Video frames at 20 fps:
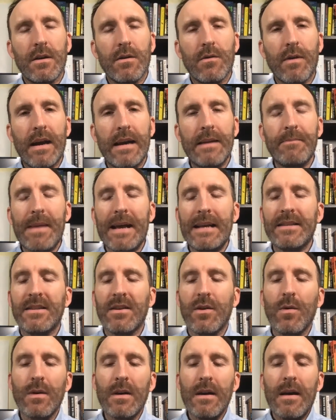right? And
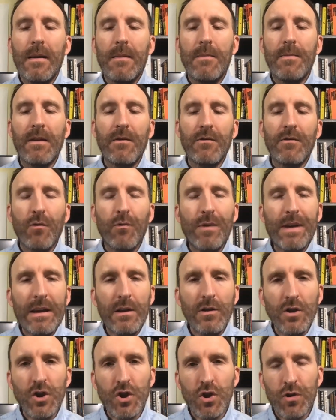so the
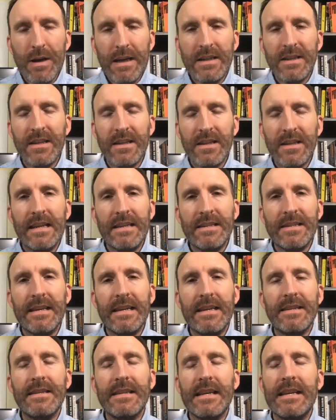real trick to this
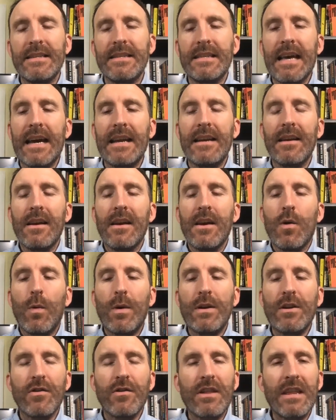is that when
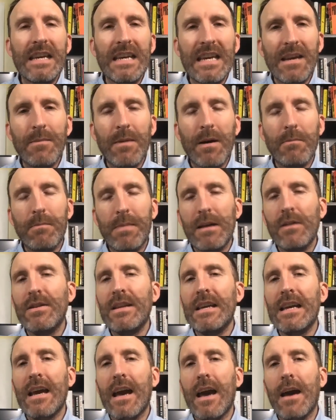you're thinking about
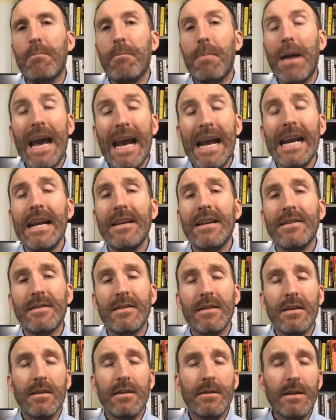building a paid,
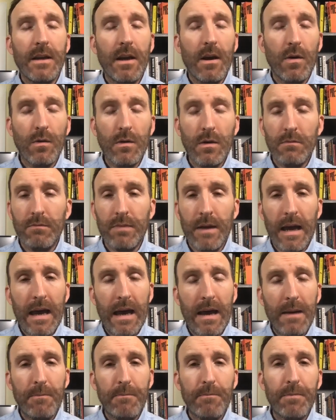
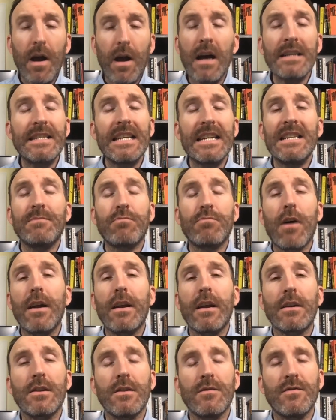content
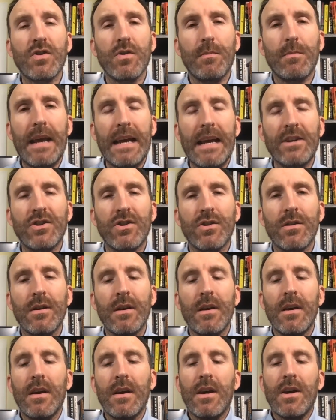product of some nature,
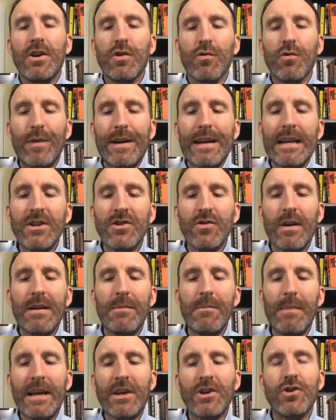you're really trying to
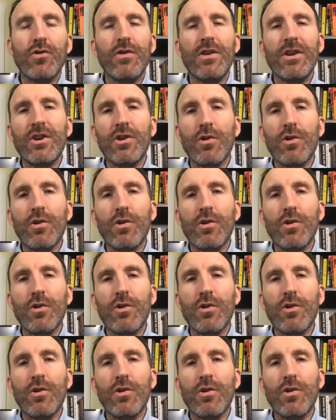make sure that